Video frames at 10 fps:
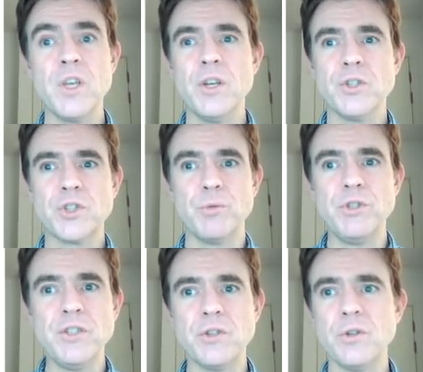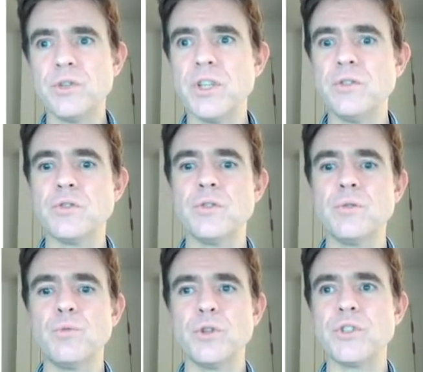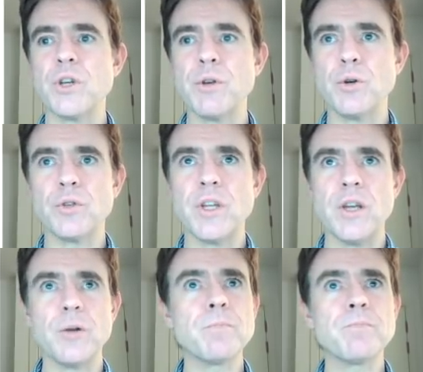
So we need to look into what is going on here.